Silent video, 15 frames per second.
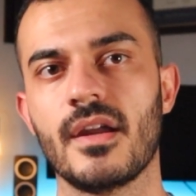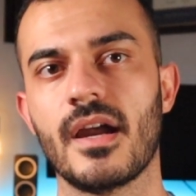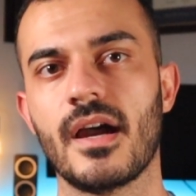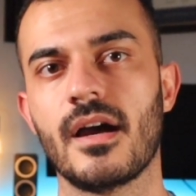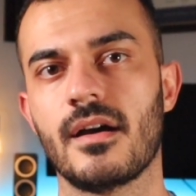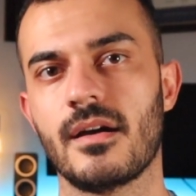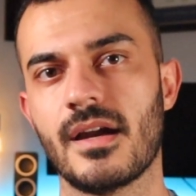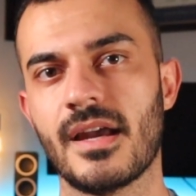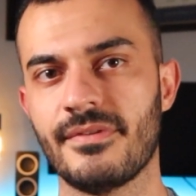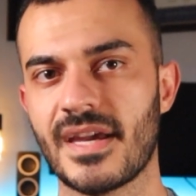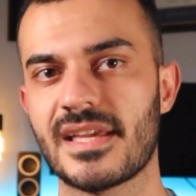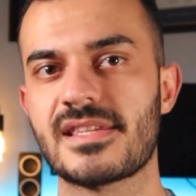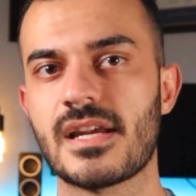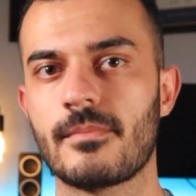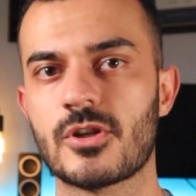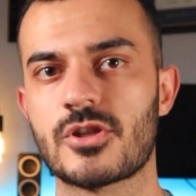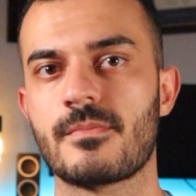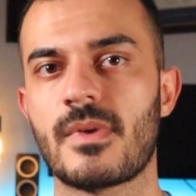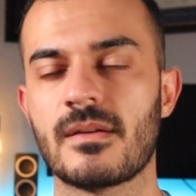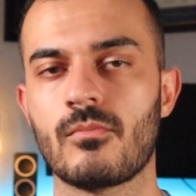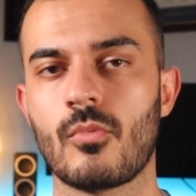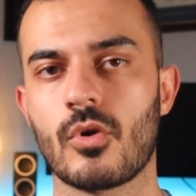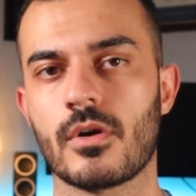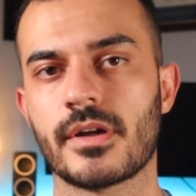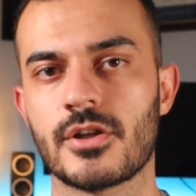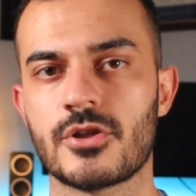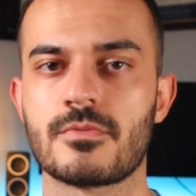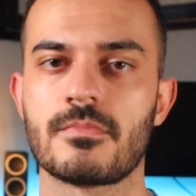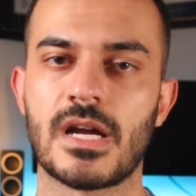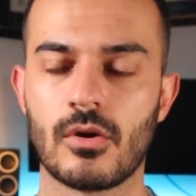And that's how much my
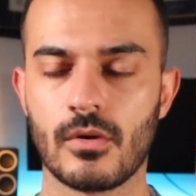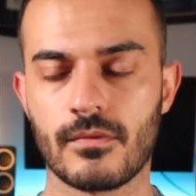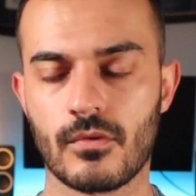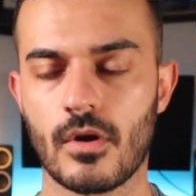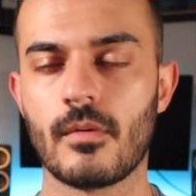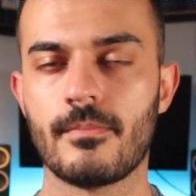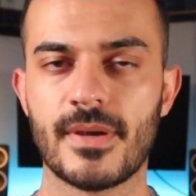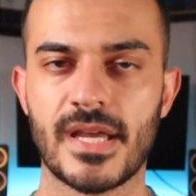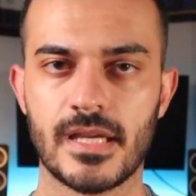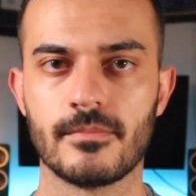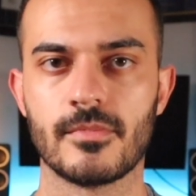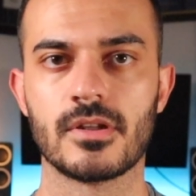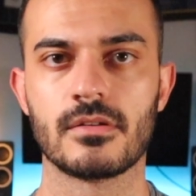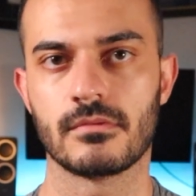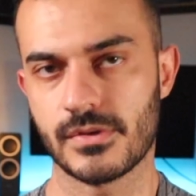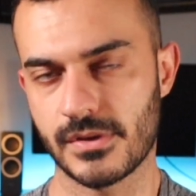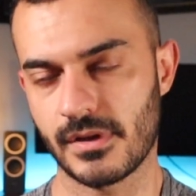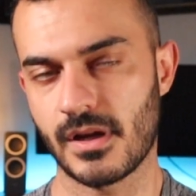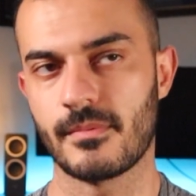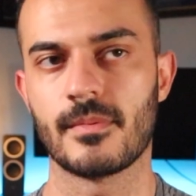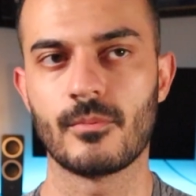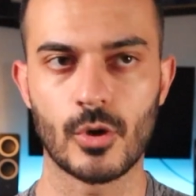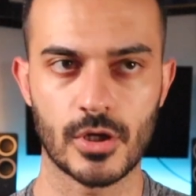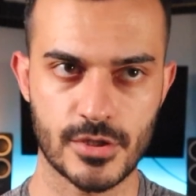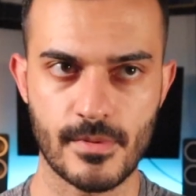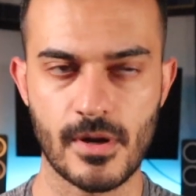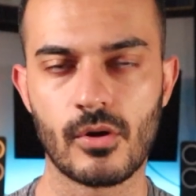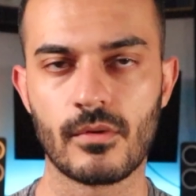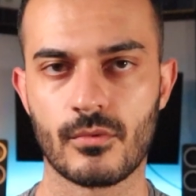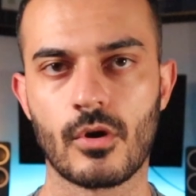overall payment,
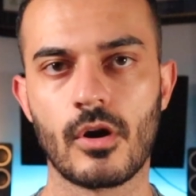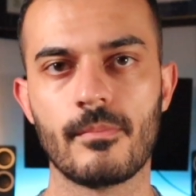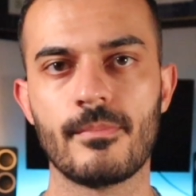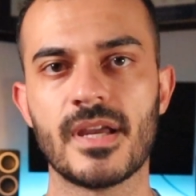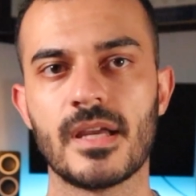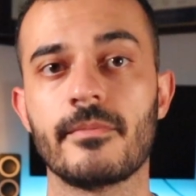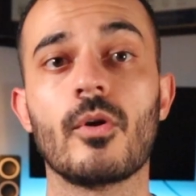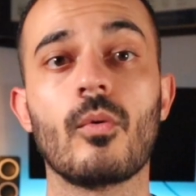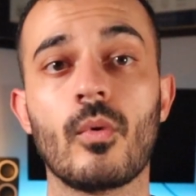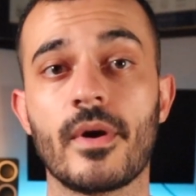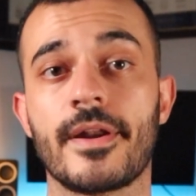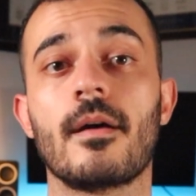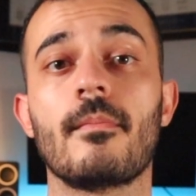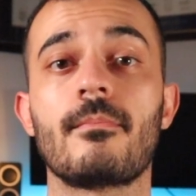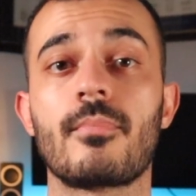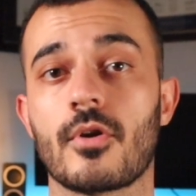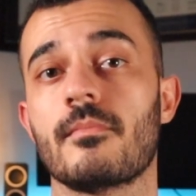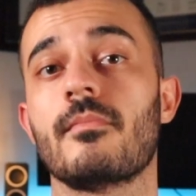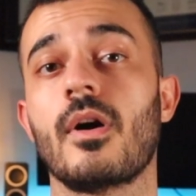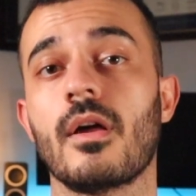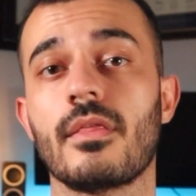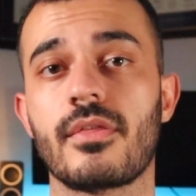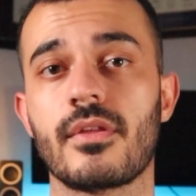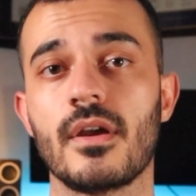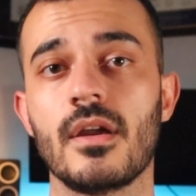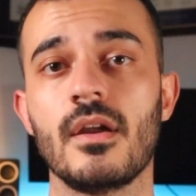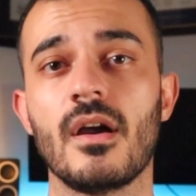my overall payment went up per month.